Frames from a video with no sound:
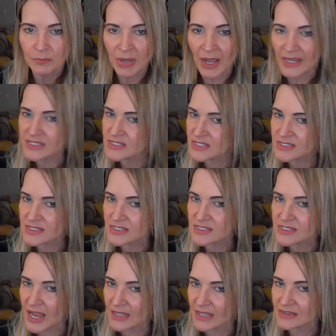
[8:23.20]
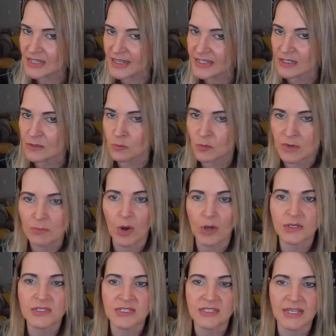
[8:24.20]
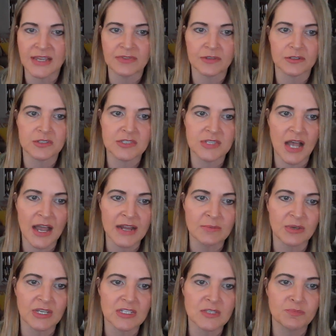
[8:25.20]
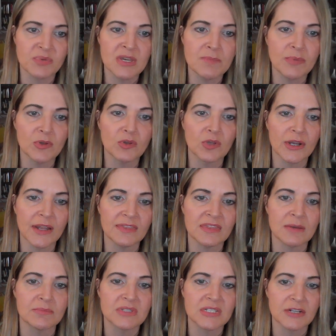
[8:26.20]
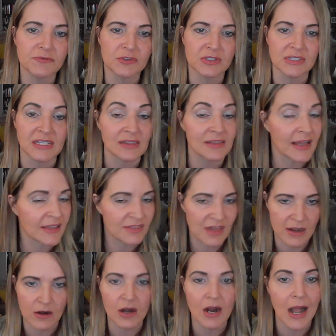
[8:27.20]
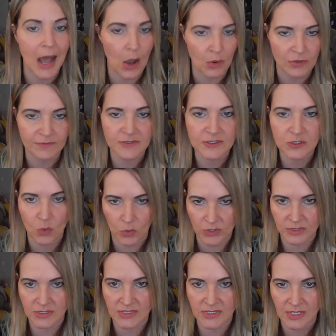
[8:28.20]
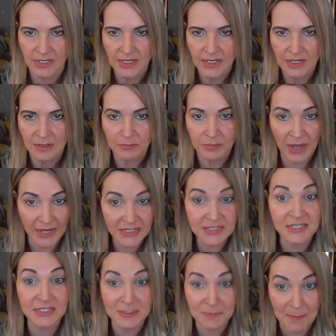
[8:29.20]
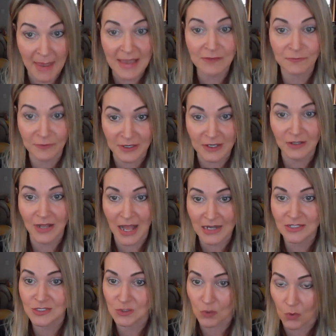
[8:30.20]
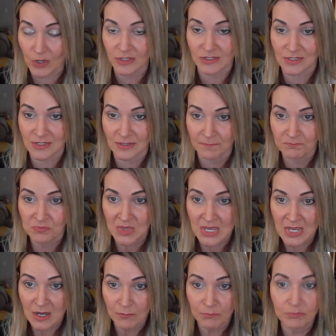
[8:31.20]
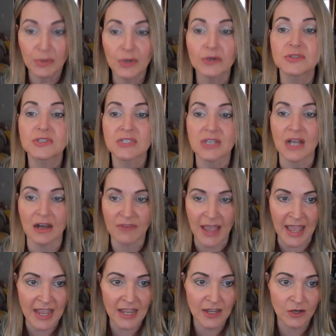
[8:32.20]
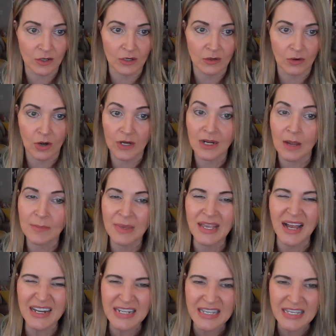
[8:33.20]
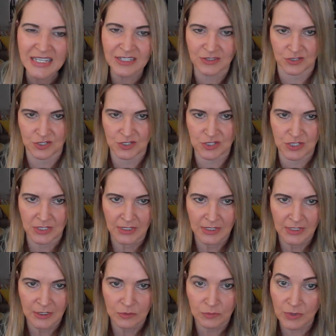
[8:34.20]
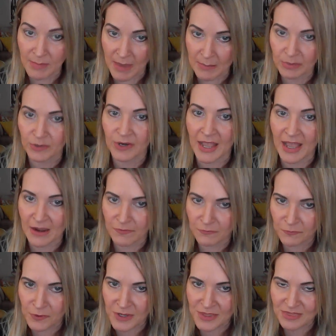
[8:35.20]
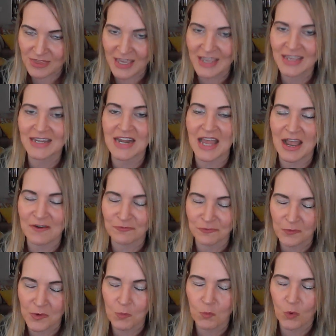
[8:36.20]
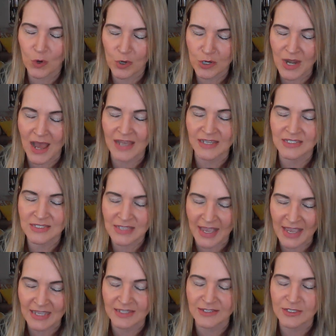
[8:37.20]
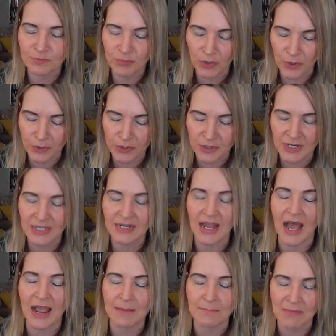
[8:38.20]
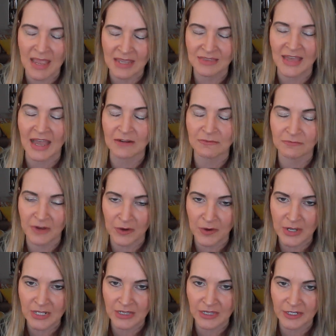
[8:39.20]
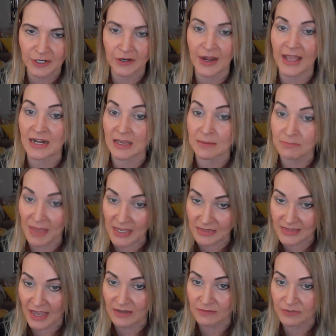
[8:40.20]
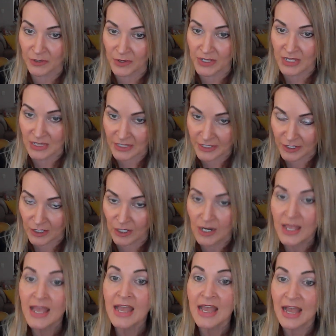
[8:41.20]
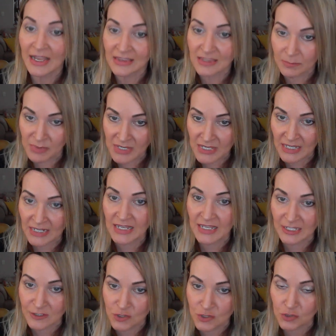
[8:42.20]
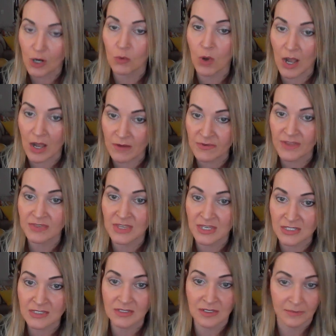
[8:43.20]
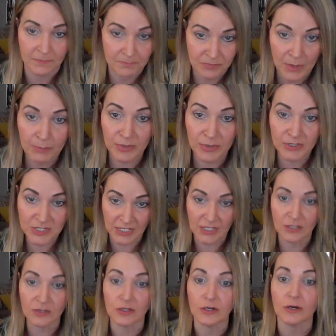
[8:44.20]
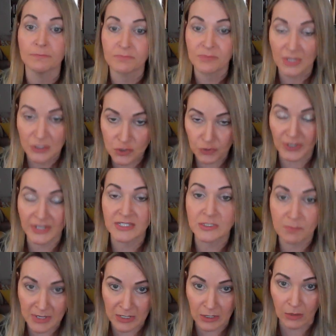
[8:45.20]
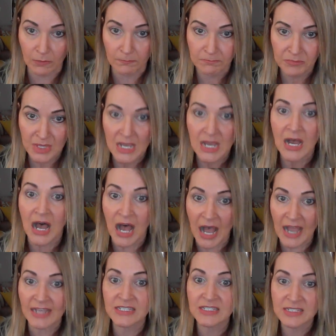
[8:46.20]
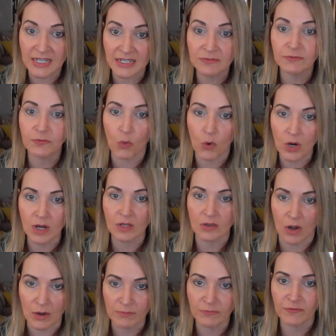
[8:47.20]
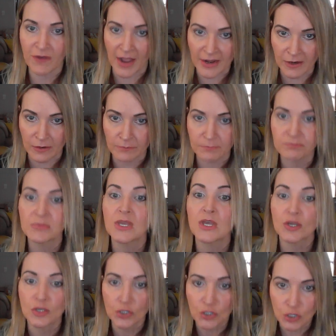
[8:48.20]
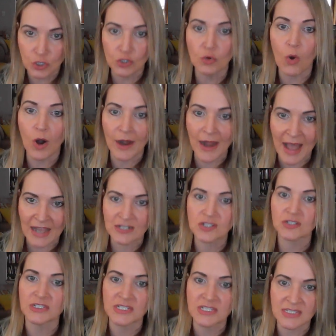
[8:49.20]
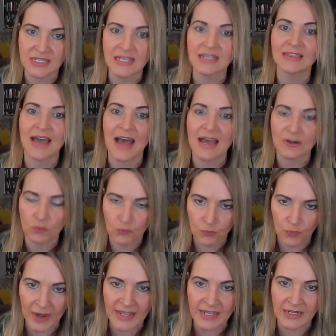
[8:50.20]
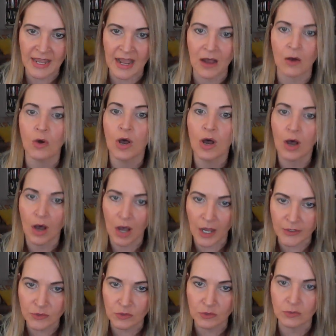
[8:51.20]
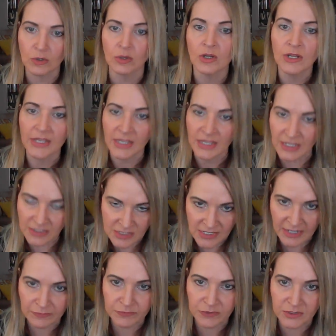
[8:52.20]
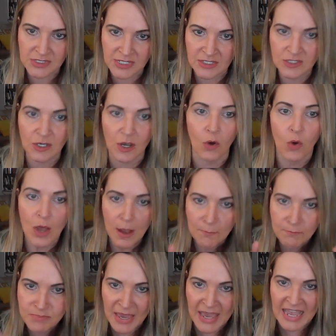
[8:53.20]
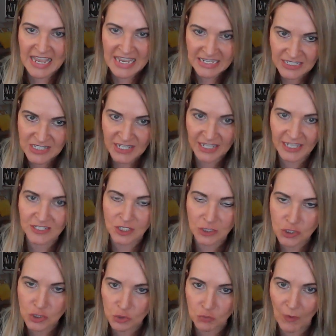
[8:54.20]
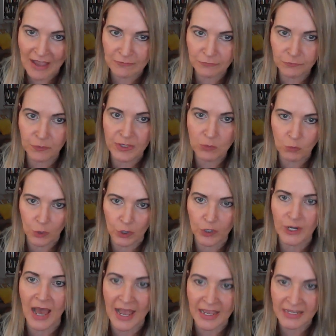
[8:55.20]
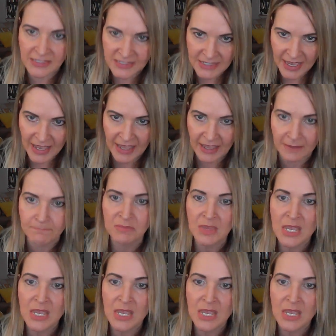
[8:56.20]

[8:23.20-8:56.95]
Pisces does not like it when Mars is in their sign because people look at them differently, like they are out of sorts. Pisces may feel out of sorts. Bursts of anger or coming unhinged Remember, everything and every word I say is pertinent. I make that very clear, and I made that very clear at the beginning intro of this particular transmittal. I said for alarm fire. You are actually seeing that right now on Google in San Francisco. Pay attention to every word I say.